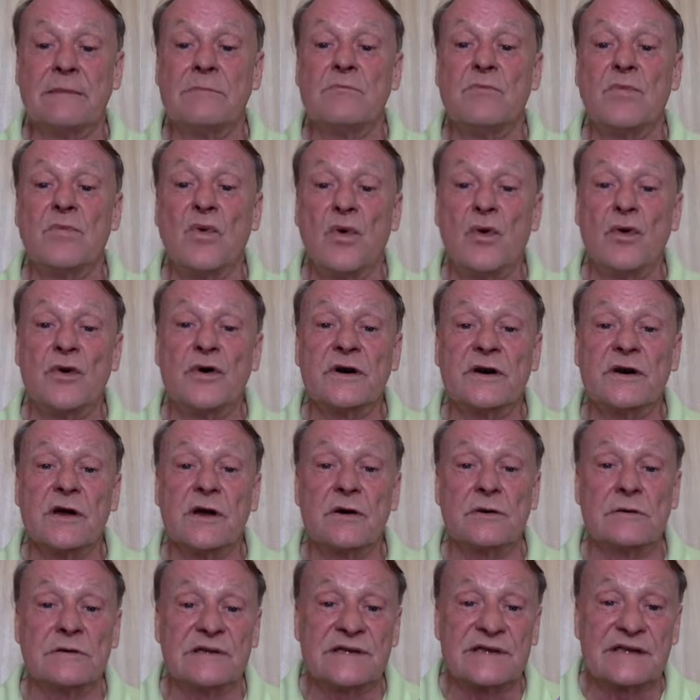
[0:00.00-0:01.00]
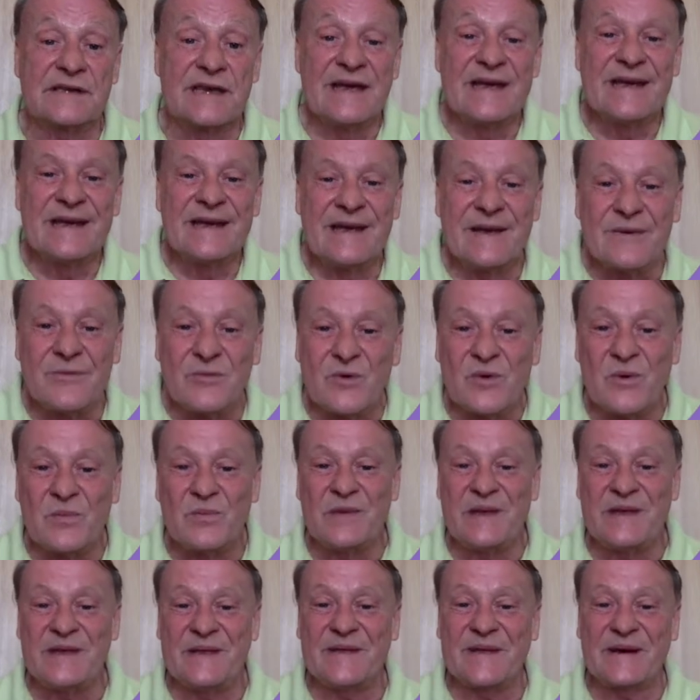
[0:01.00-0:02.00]
more goals, it will
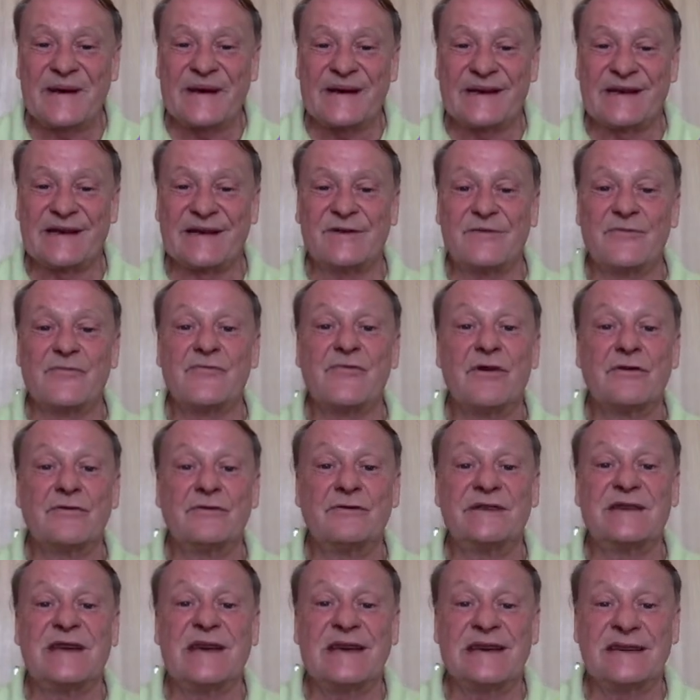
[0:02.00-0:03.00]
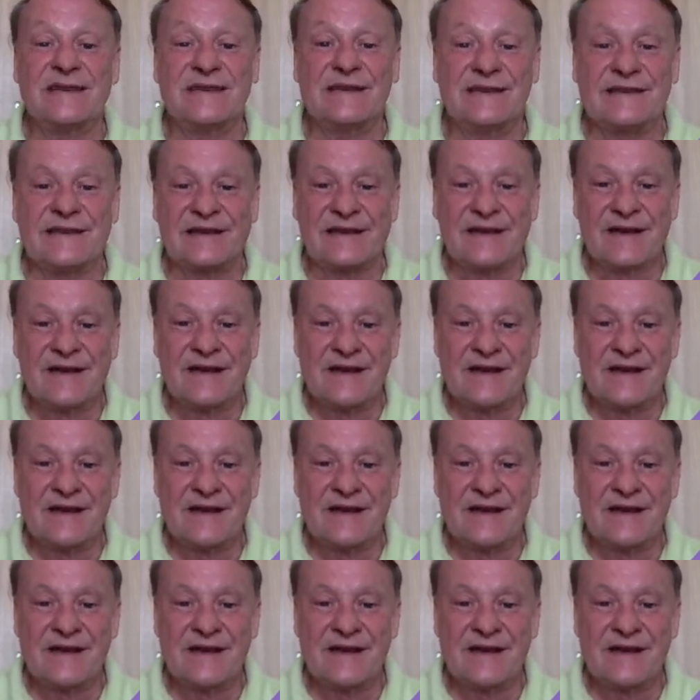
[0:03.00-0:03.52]
mean that I can rotate